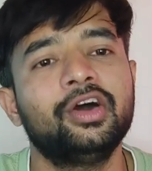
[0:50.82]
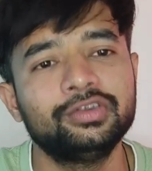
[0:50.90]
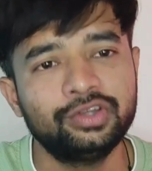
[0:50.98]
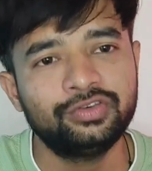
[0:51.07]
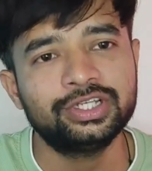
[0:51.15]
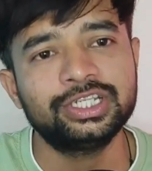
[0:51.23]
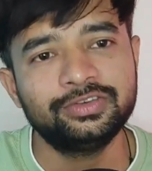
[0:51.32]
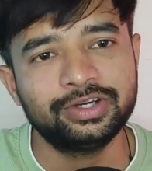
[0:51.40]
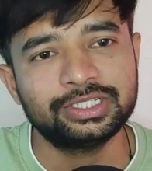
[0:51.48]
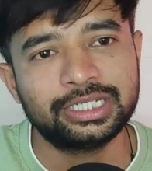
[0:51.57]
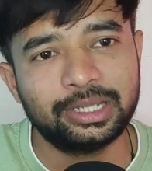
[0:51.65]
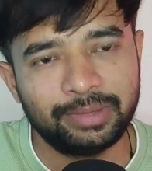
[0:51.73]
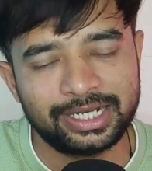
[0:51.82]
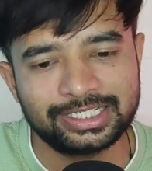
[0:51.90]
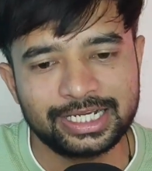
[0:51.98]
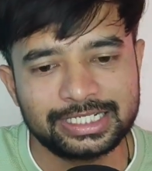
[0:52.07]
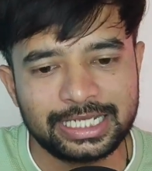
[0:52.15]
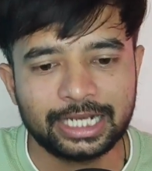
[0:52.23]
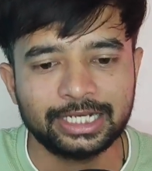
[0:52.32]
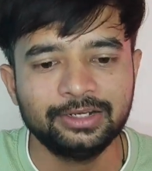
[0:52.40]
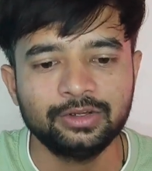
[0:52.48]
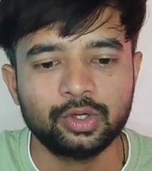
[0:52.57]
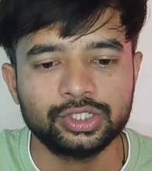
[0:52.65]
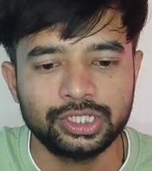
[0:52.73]
now without wasting further time let's get
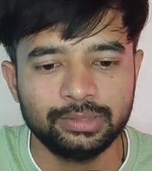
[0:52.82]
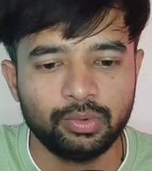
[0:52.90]
started question